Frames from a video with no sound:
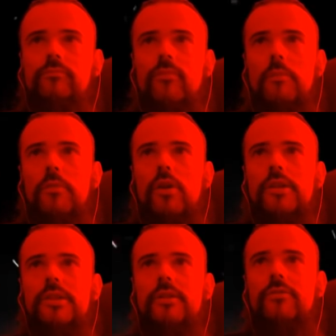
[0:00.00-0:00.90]

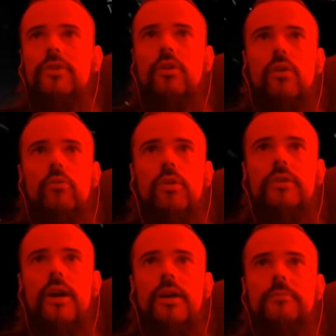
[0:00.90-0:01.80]
because if you will
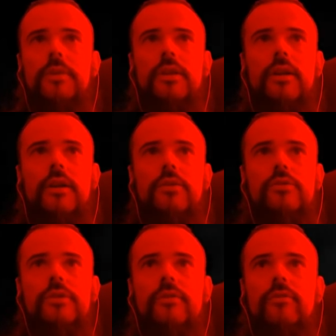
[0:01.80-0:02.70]
not be
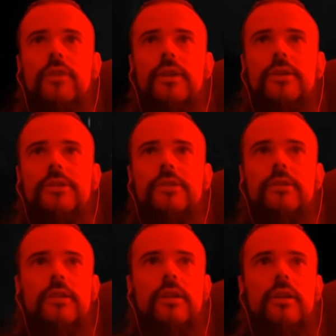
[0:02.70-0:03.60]
using this,
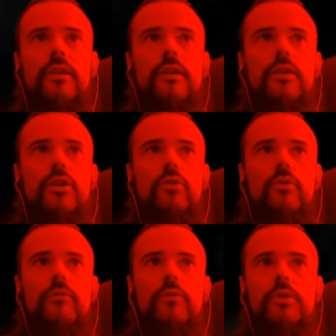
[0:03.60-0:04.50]

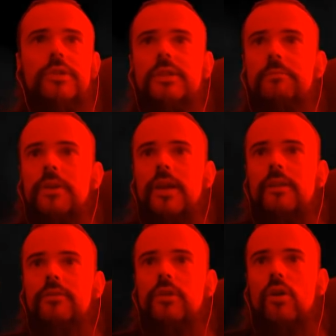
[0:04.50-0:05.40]
you will simply
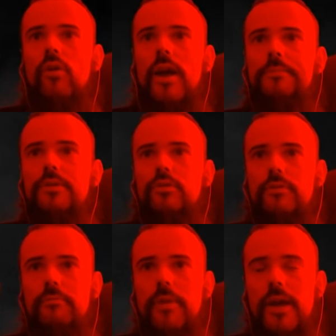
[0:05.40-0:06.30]
have no
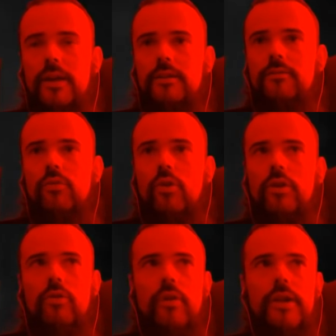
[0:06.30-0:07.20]
absolute mana for
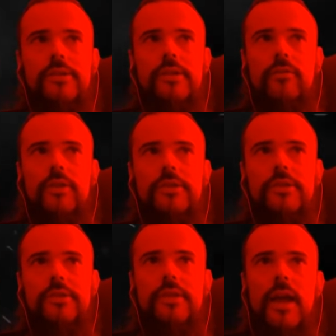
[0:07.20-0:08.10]
Grace, and this
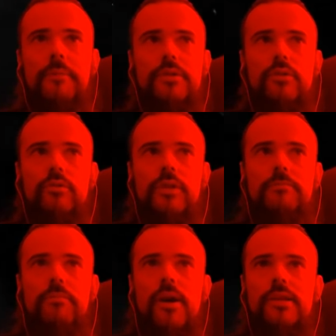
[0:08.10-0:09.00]
is absolutely
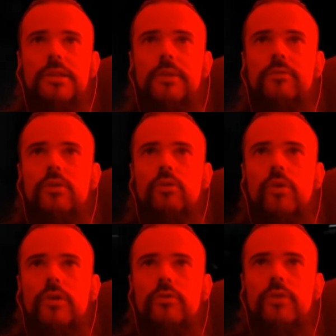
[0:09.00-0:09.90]
impossible if you
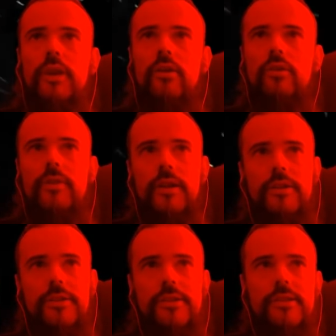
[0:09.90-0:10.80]
want to use Herald of
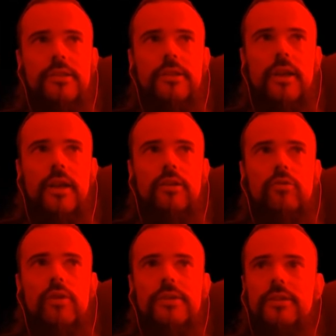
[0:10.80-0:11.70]
Agony 6th link and
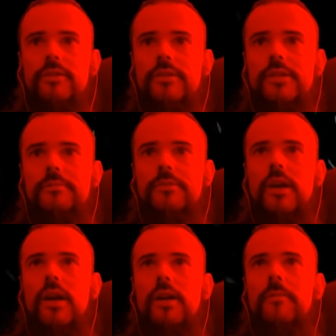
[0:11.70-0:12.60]
Grace at the same
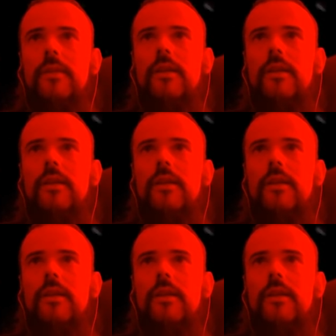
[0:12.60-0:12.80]
time.